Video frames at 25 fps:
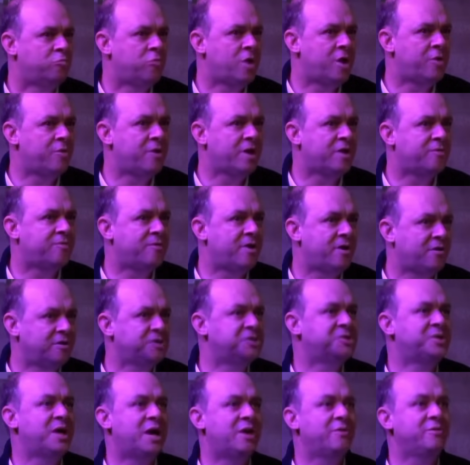Rhetoric for
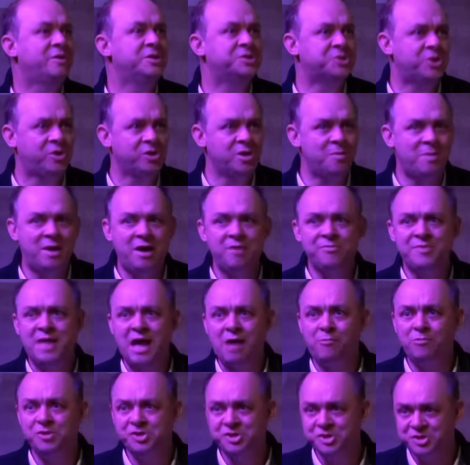Aristotle is all about
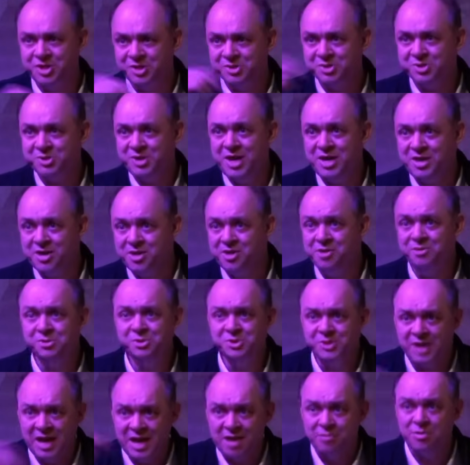that which is unstated. You
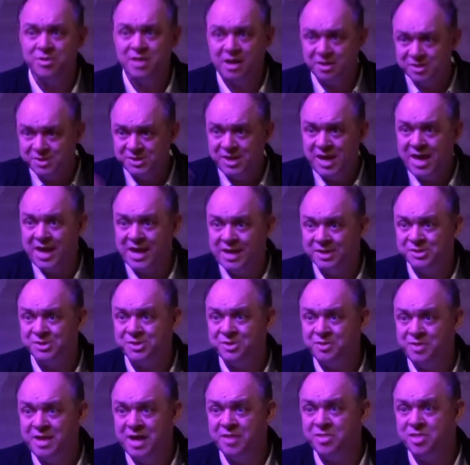say it without saying
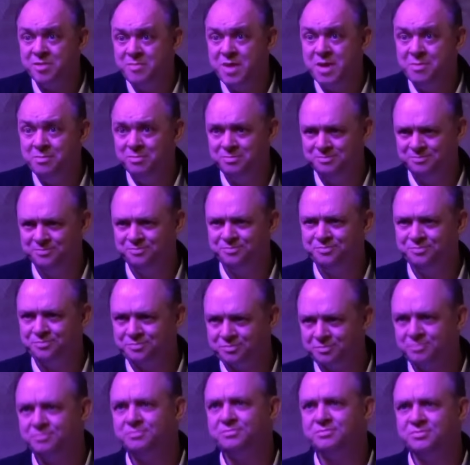it, the enthymeme.
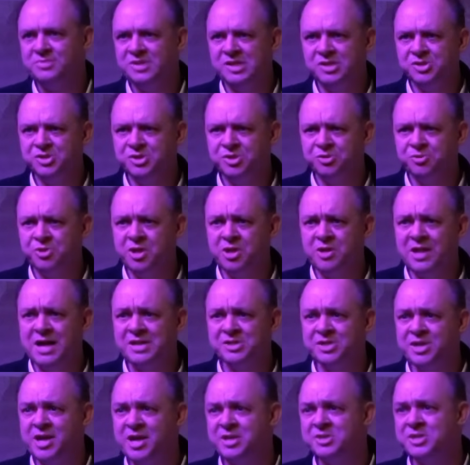So the
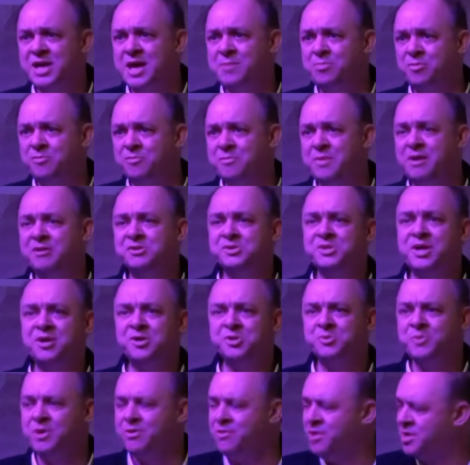classic example from
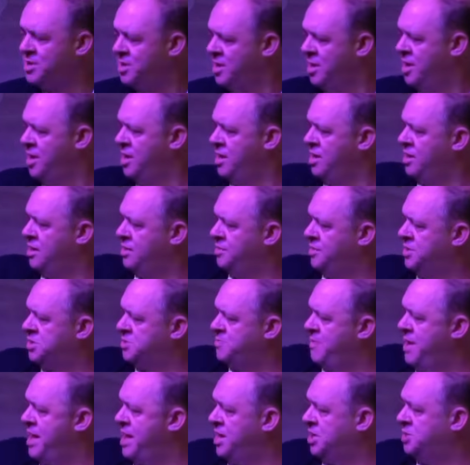Aristotle's rhetoric.
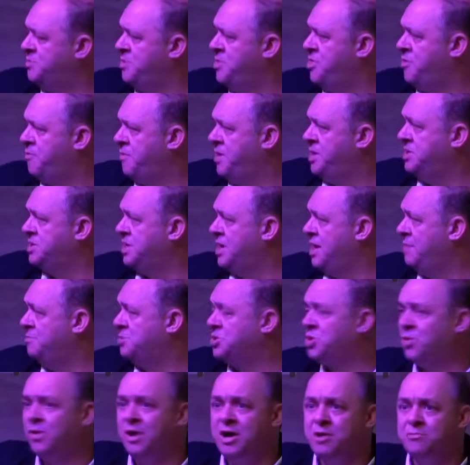This man has been three
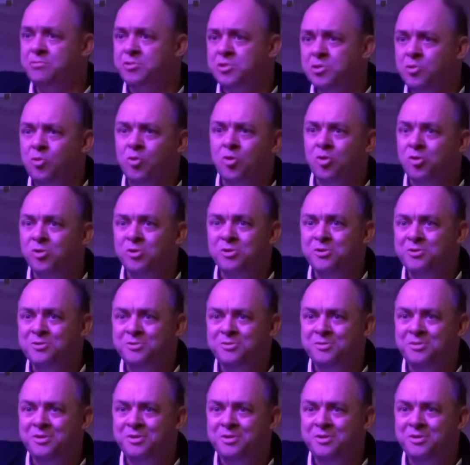times crowned with laurel.